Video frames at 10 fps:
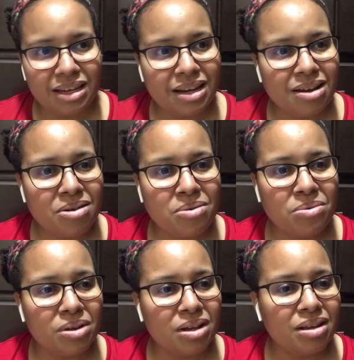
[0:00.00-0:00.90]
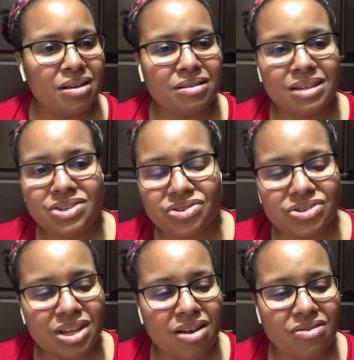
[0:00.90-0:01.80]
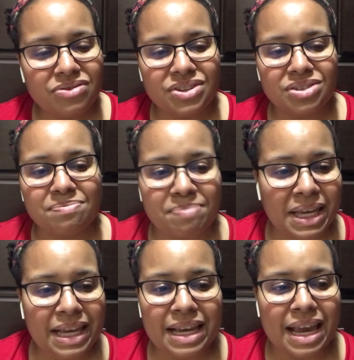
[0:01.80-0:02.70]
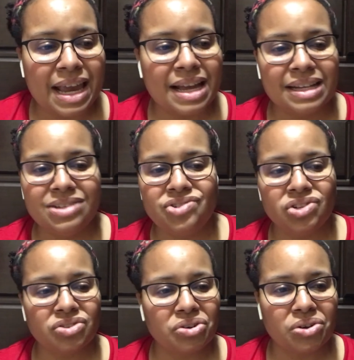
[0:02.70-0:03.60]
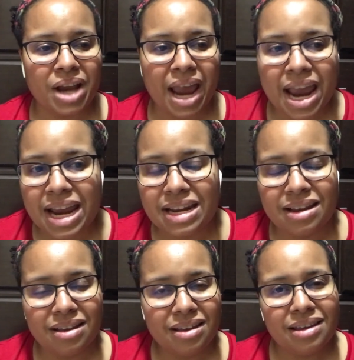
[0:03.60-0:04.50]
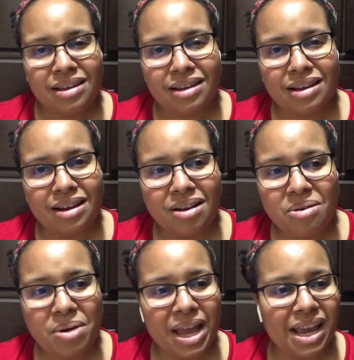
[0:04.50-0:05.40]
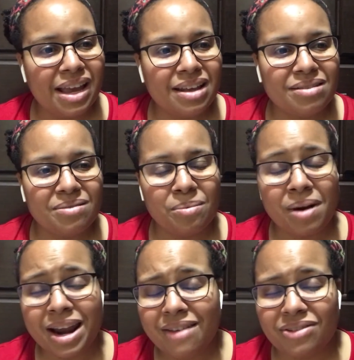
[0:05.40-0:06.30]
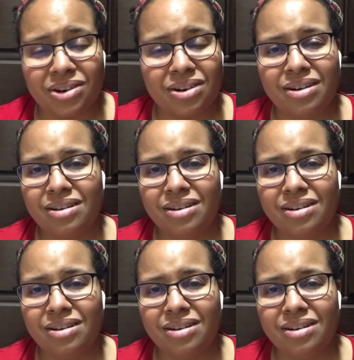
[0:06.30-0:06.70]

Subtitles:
Let yourself just be and just create, and whatever.